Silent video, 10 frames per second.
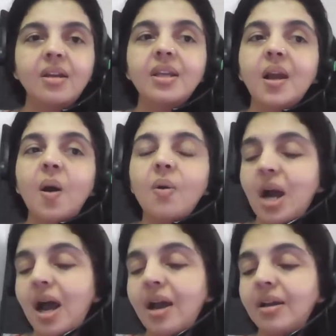Now
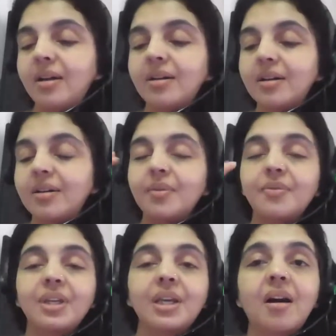
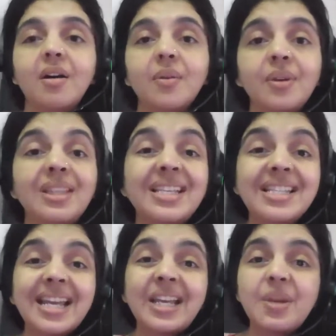we are on the
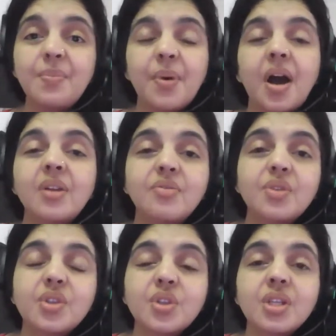second part,
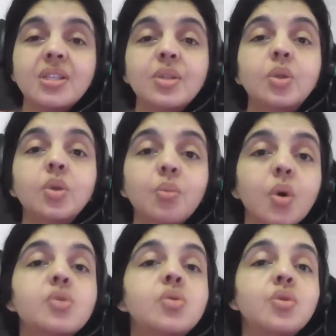which is
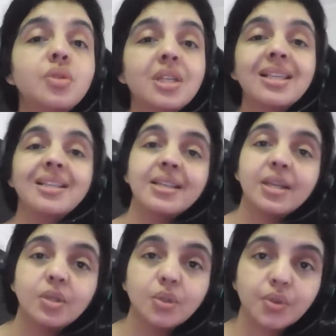comment utiliser
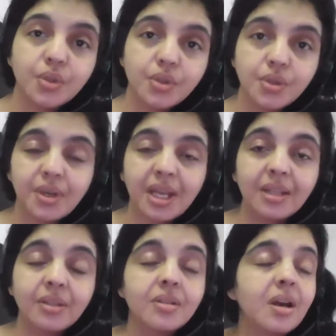le
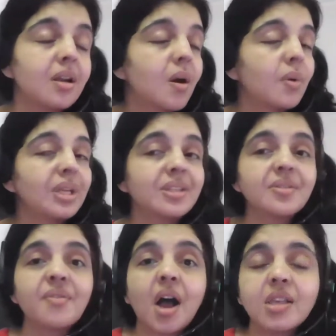conditionnel. Now it is
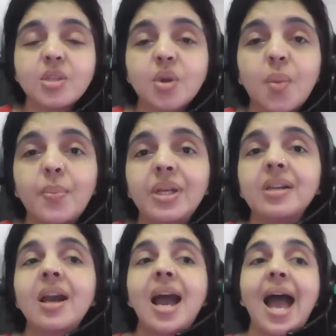a vast topic,
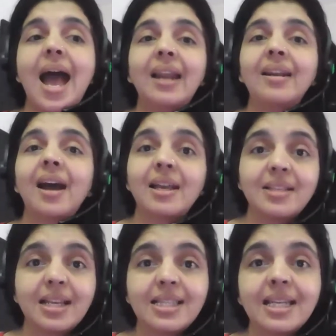and as
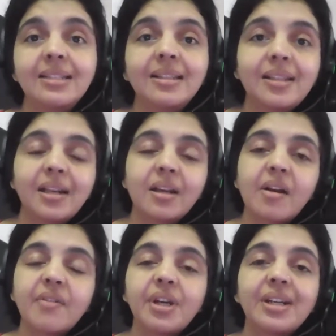I said that I'll
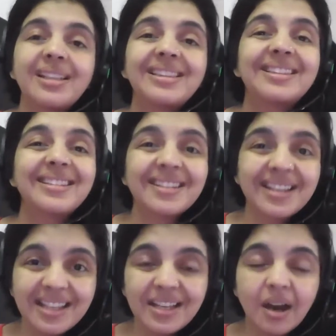cover it in
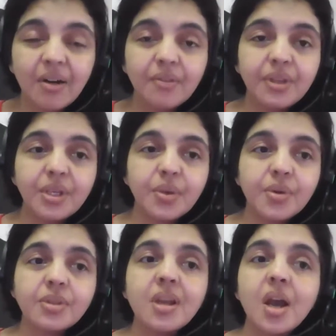3
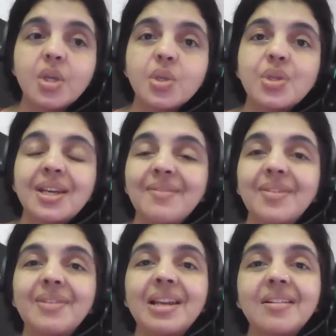videos. Today
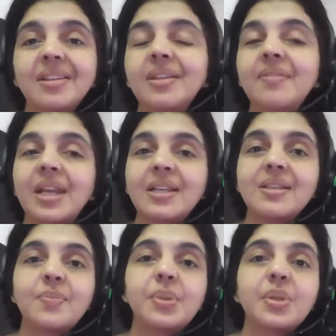we will learn the very
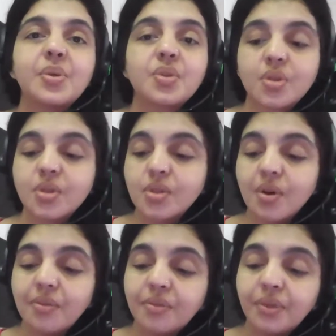simple usages
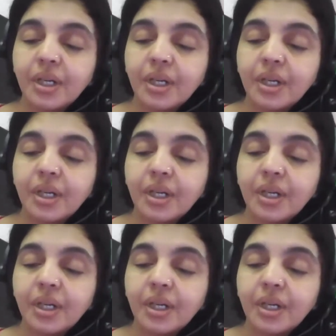of